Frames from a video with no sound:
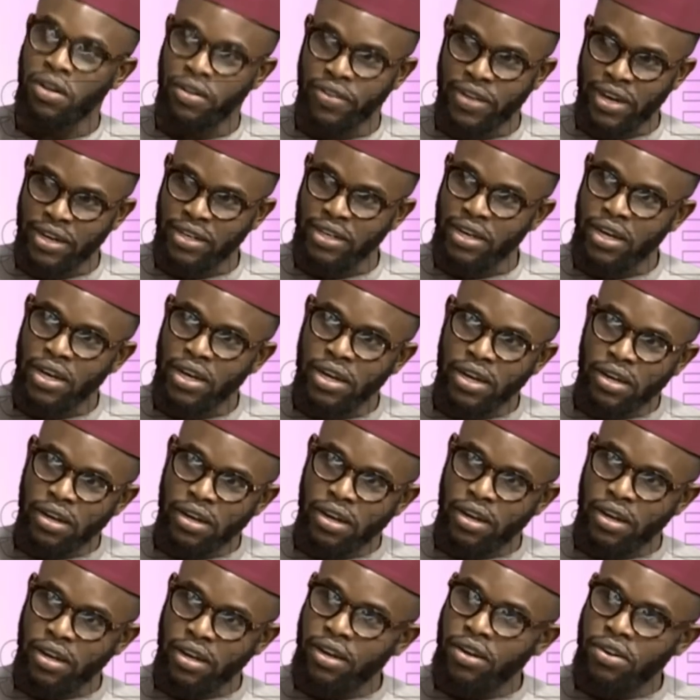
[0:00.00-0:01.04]
that,
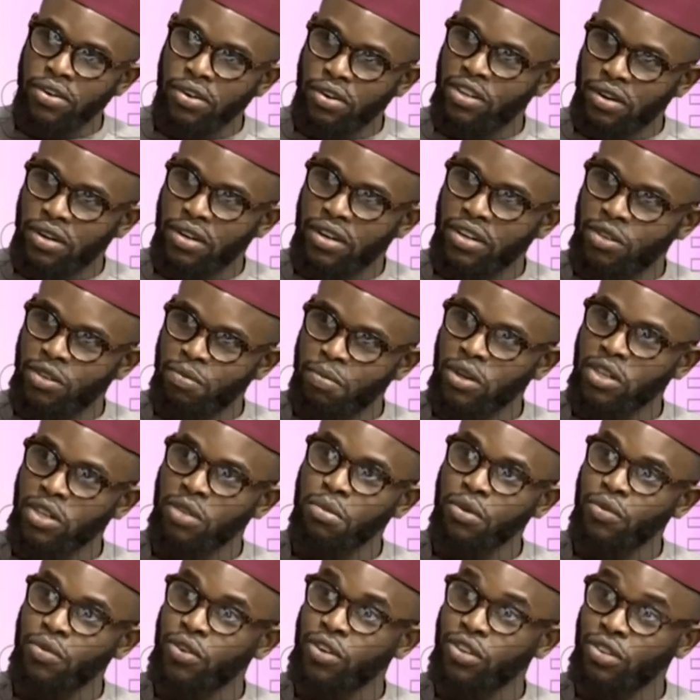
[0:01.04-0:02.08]
look, it's
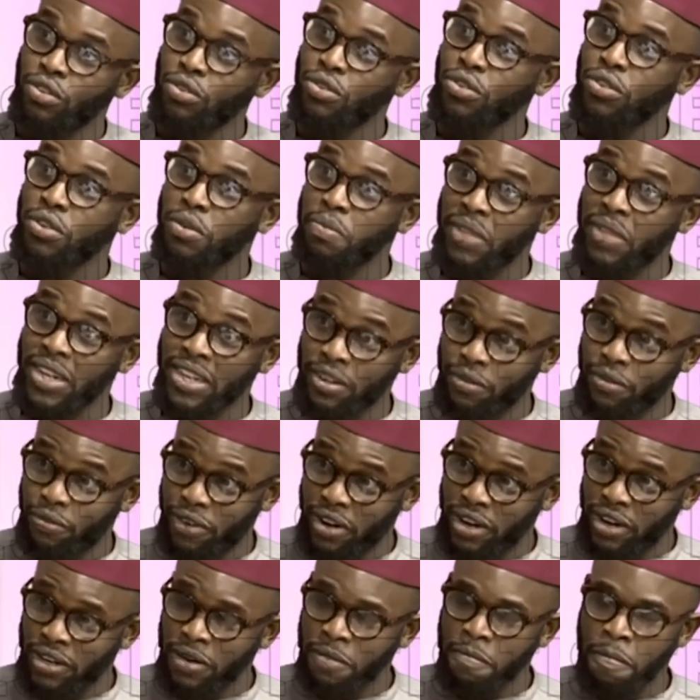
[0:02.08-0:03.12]
possible for us to do something
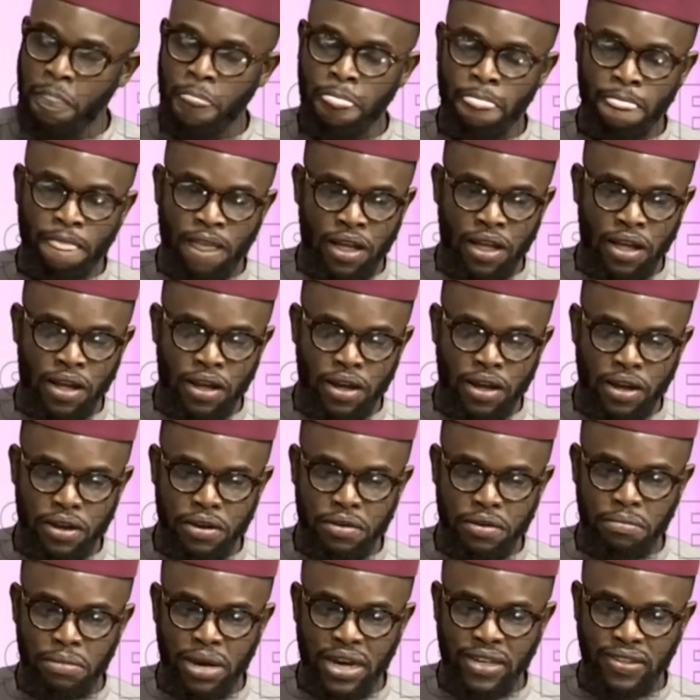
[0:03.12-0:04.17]
different.
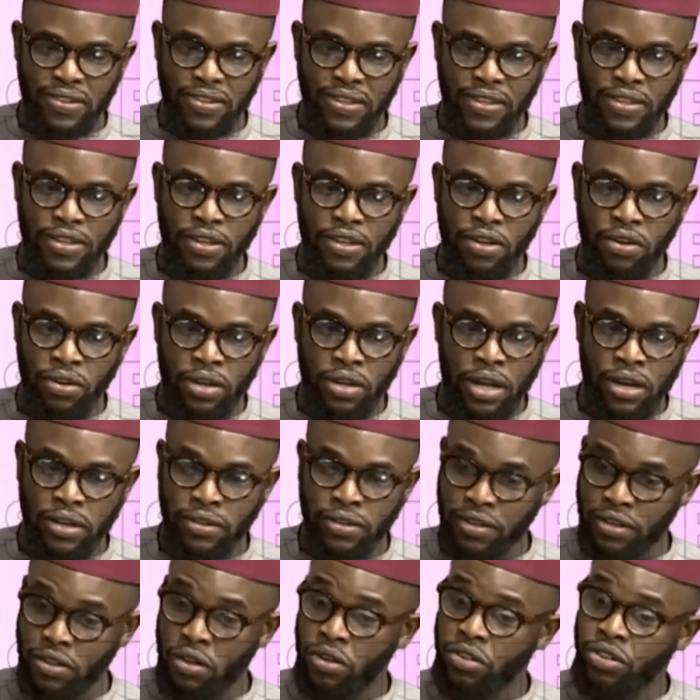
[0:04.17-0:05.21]
I think
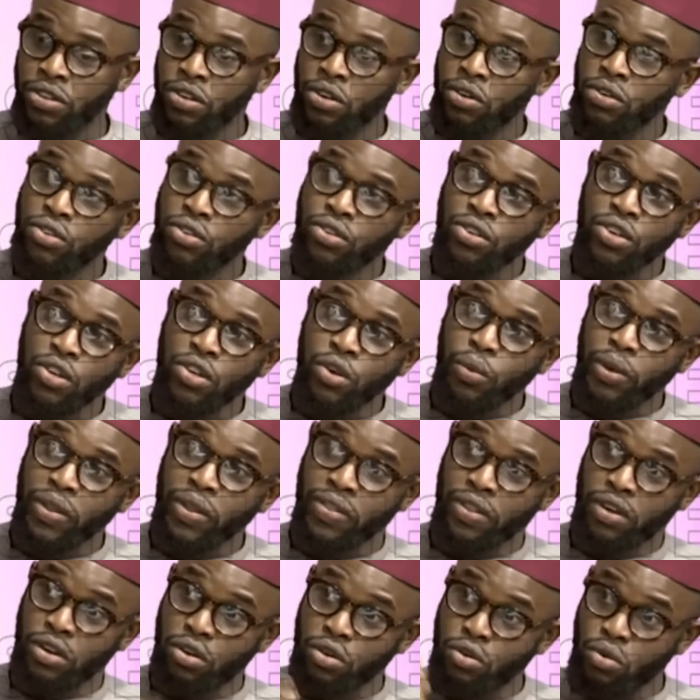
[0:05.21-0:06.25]
technology continuing
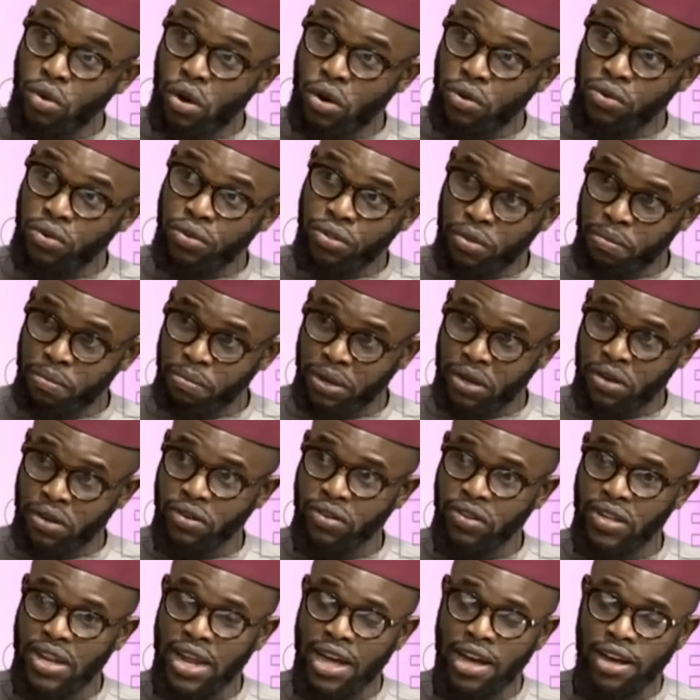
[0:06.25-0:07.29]
the growth,
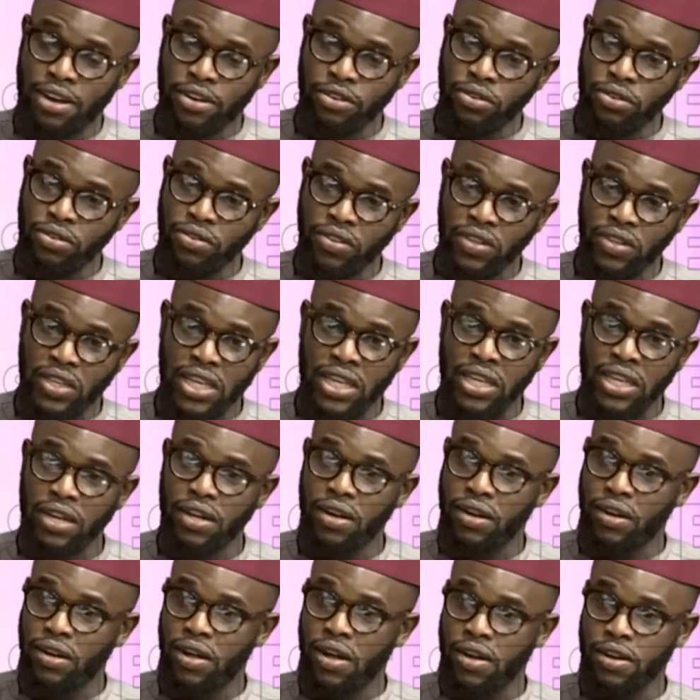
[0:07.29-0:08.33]
because now you see a
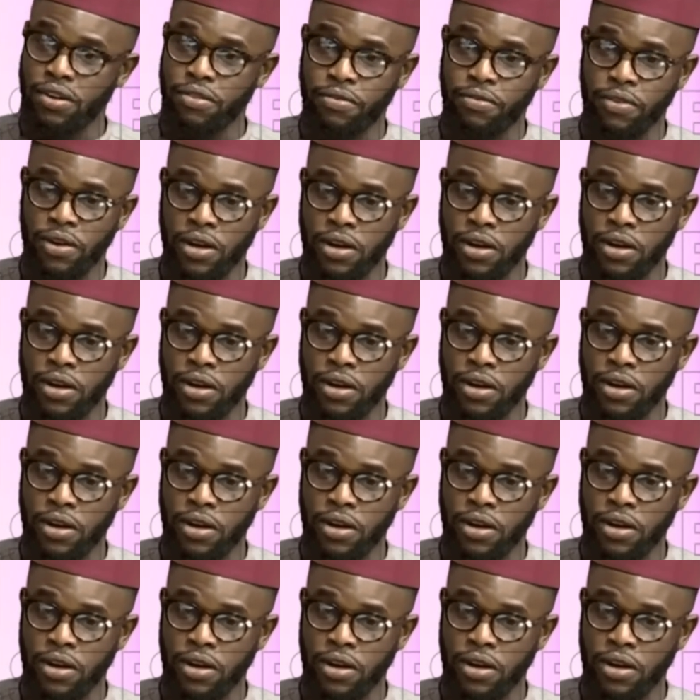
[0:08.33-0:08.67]
lot of